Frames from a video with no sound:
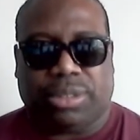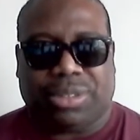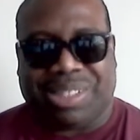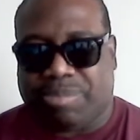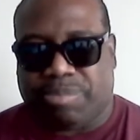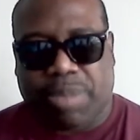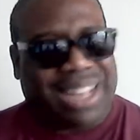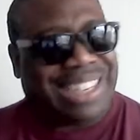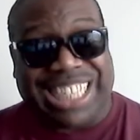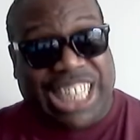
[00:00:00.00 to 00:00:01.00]
But the
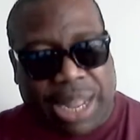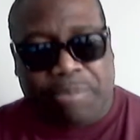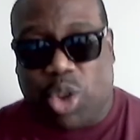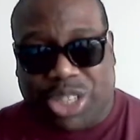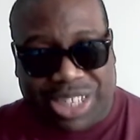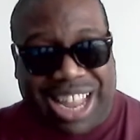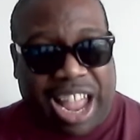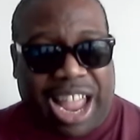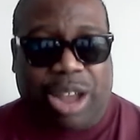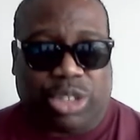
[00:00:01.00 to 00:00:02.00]
main thing, we want to get
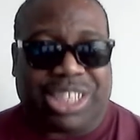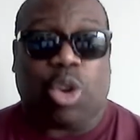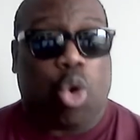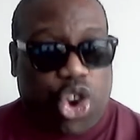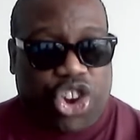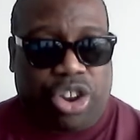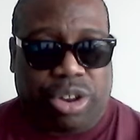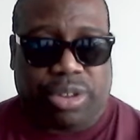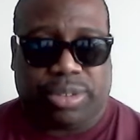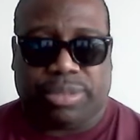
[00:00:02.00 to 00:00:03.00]
our house in order.
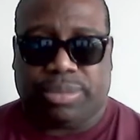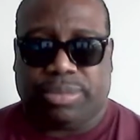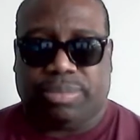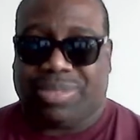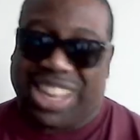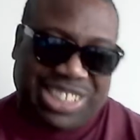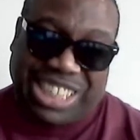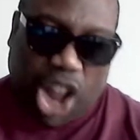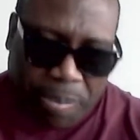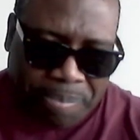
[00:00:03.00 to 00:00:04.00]
We want to
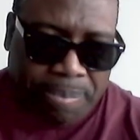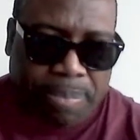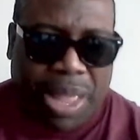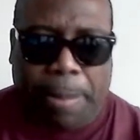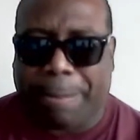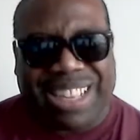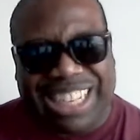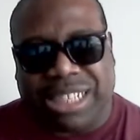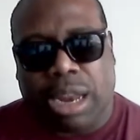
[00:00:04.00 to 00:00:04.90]
stop being